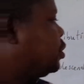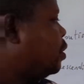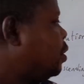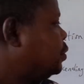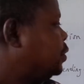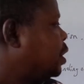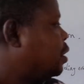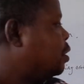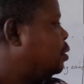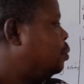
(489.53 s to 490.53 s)
scores in
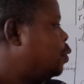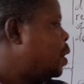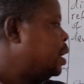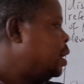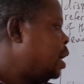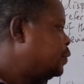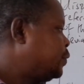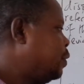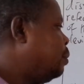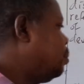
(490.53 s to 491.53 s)
column 1 and
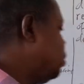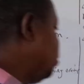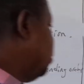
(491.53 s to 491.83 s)
so on.